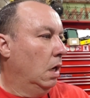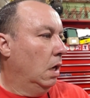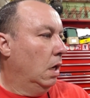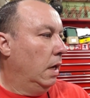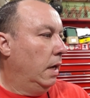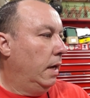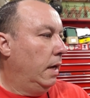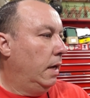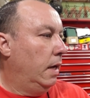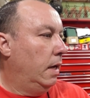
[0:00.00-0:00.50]

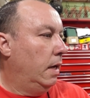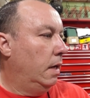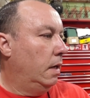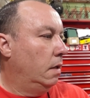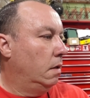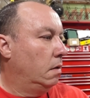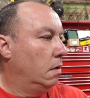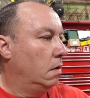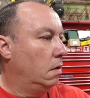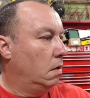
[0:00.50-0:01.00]

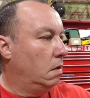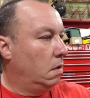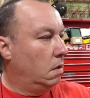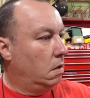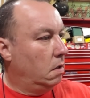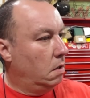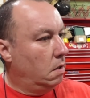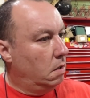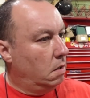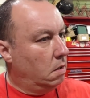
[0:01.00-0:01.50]
and
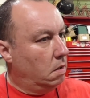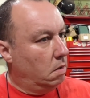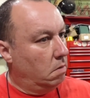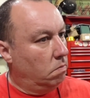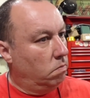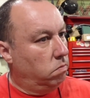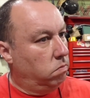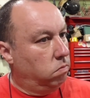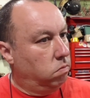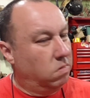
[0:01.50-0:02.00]

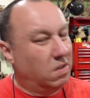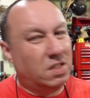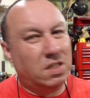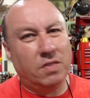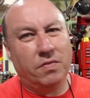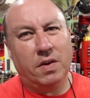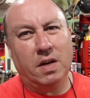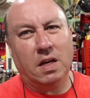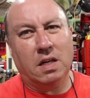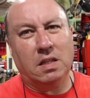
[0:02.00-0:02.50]
see
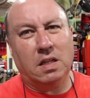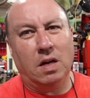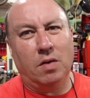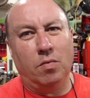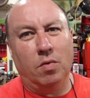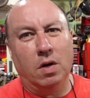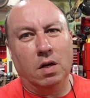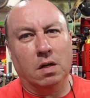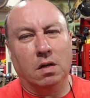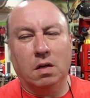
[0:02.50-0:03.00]
if I can get that
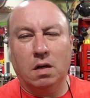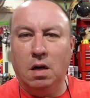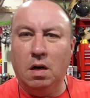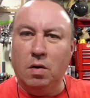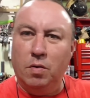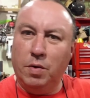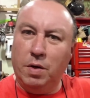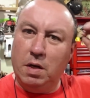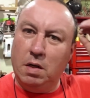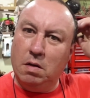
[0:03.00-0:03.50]
running and out of
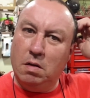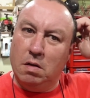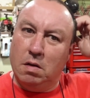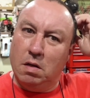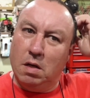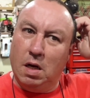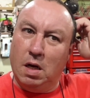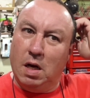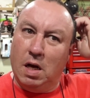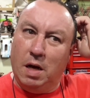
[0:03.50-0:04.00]
the way.
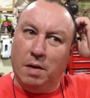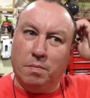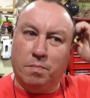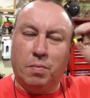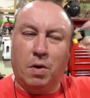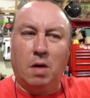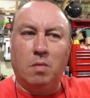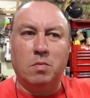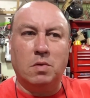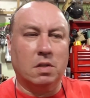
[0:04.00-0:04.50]

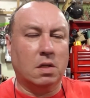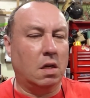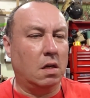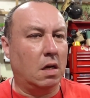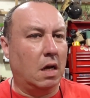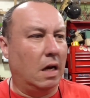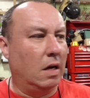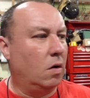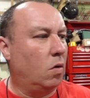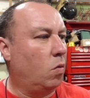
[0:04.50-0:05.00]
Problem is,
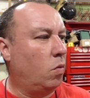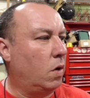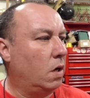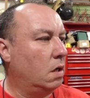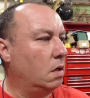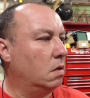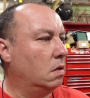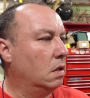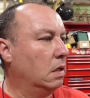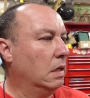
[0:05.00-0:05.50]
I don't
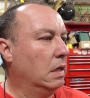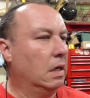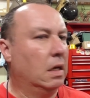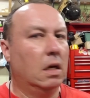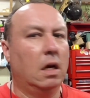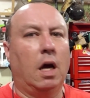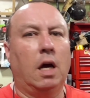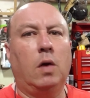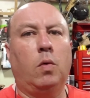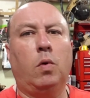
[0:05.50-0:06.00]
want
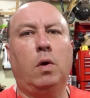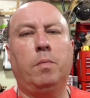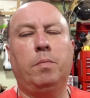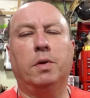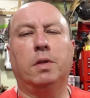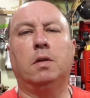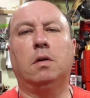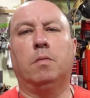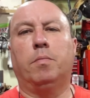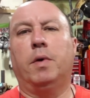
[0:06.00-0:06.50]
to
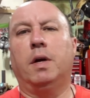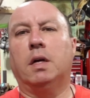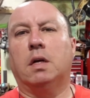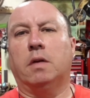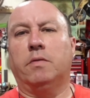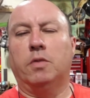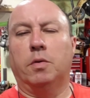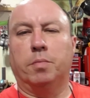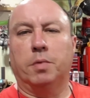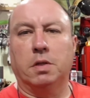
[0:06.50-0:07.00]
build another bike
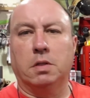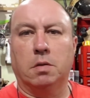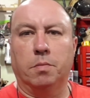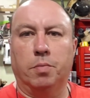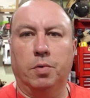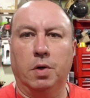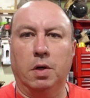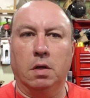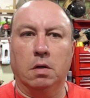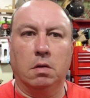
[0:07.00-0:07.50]
and have no place to
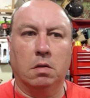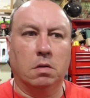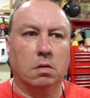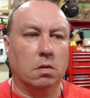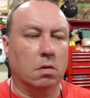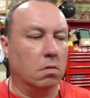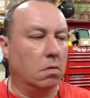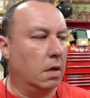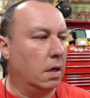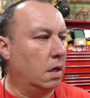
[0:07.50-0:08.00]
put it,
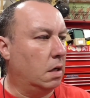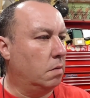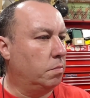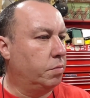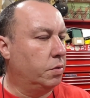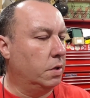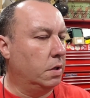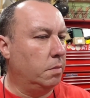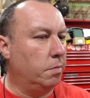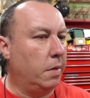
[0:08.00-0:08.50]
so I got to
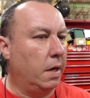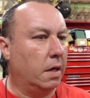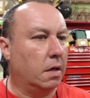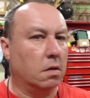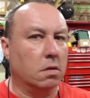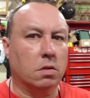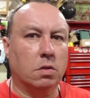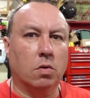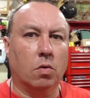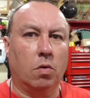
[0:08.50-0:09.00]
put it back
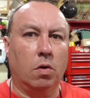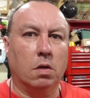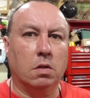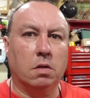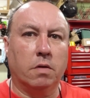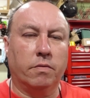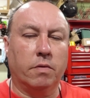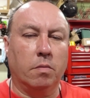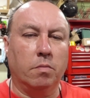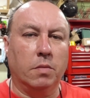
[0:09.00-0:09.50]
in storage
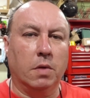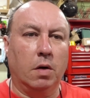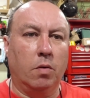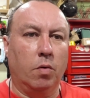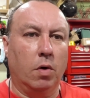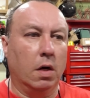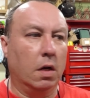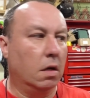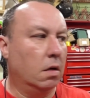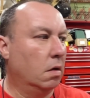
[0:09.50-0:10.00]
if I'm dead
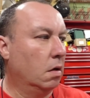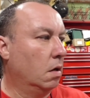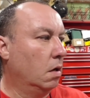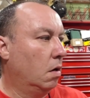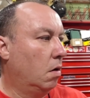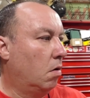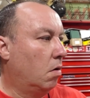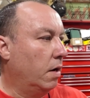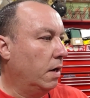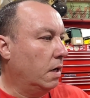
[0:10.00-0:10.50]
running,
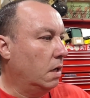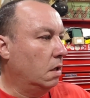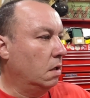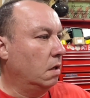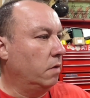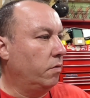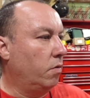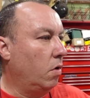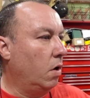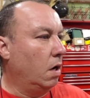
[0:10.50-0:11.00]
or I got to
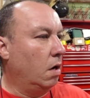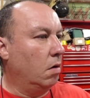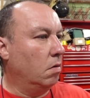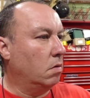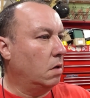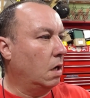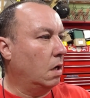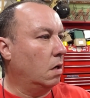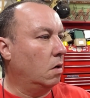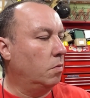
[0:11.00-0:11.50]
leave it here,
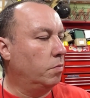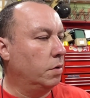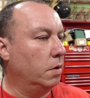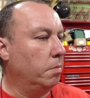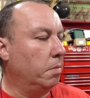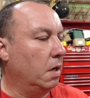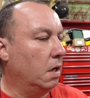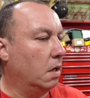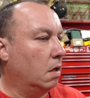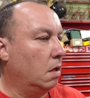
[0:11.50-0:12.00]
take it out, put
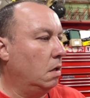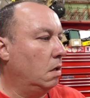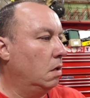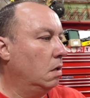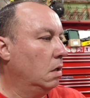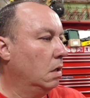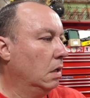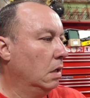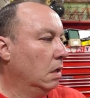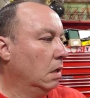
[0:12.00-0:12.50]
it back in.
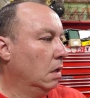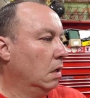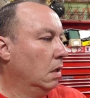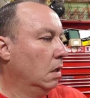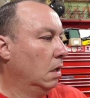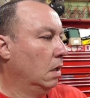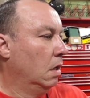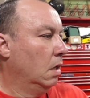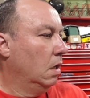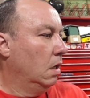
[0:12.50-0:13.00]

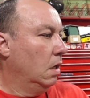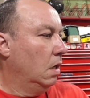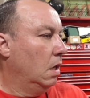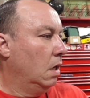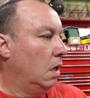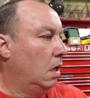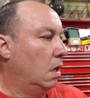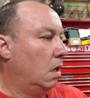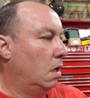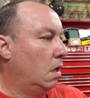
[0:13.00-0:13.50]

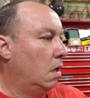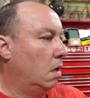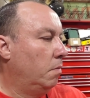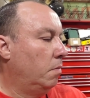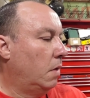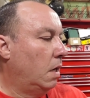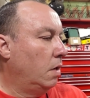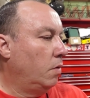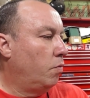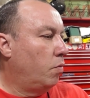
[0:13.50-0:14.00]

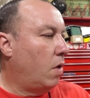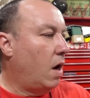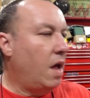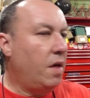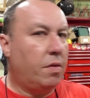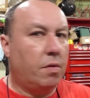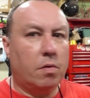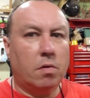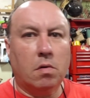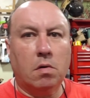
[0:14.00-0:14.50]
I'd
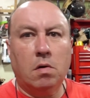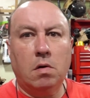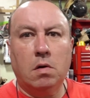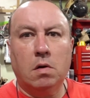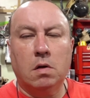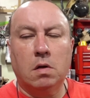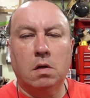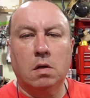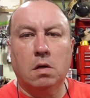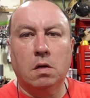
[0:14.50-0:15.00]
rather
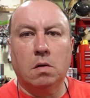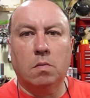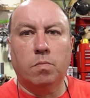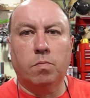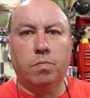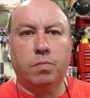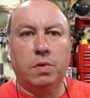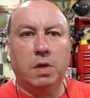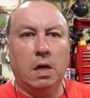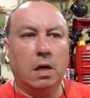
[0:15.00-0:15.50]

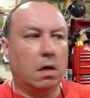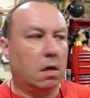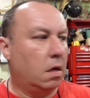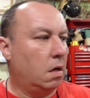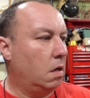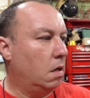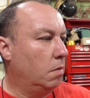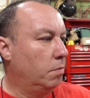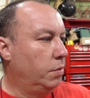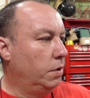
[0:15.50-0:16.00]

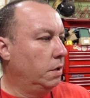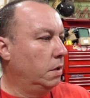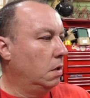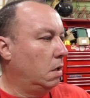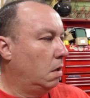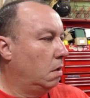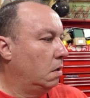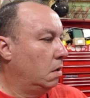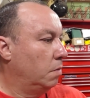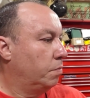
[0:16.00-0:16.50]
build. I'm
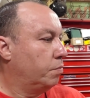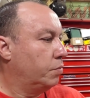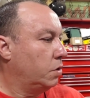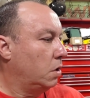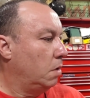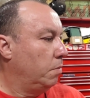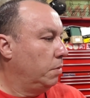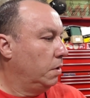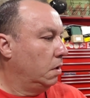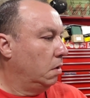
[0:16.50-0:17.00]
gonna try
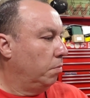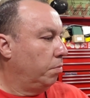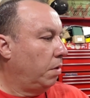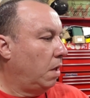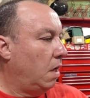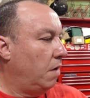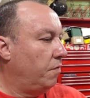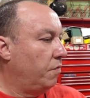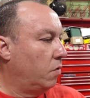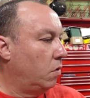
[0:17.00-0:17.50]
to build a
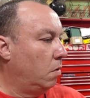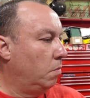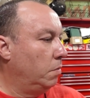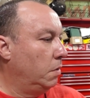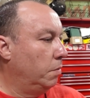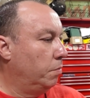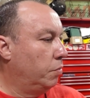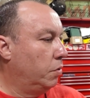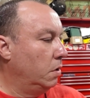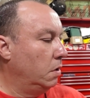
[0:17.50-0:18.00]
platform
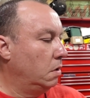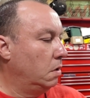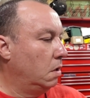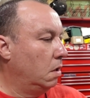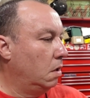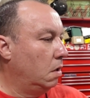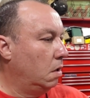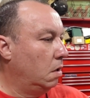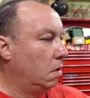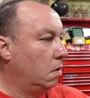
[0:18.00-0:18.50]
to put
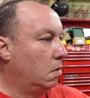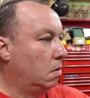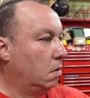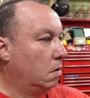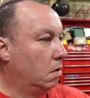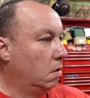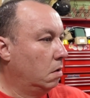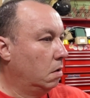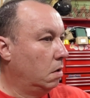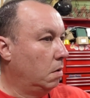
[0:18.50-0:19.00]
the
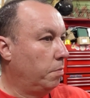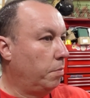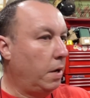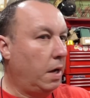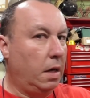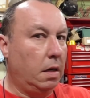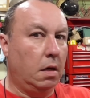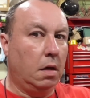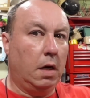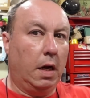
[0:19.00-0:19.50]

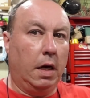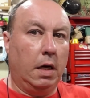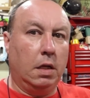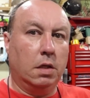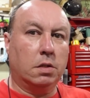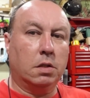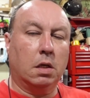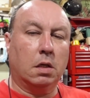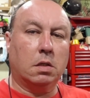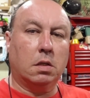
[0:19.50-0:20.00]
painted
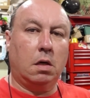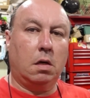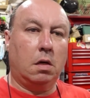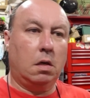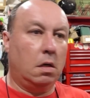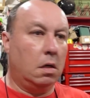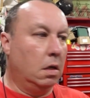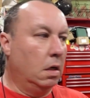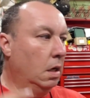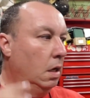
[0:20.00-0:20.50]
86
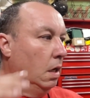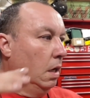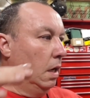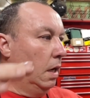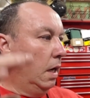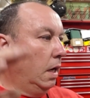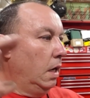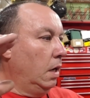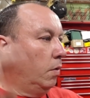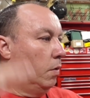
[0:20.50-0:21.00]
on,
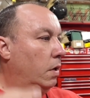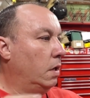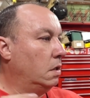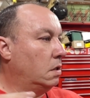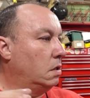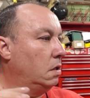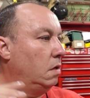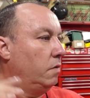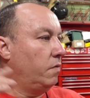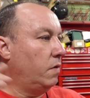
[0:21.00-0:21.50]
and I want to
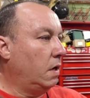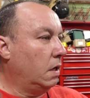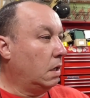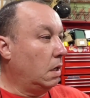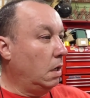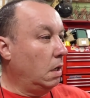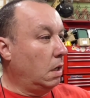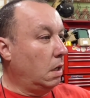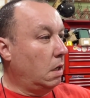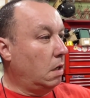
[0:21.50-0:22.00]
see if I
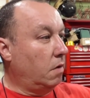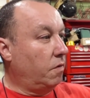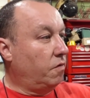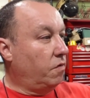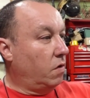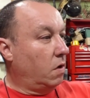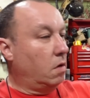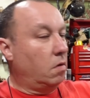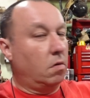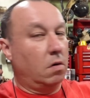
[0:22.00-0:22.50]
can get a
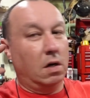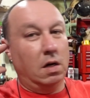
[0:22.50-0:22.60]
front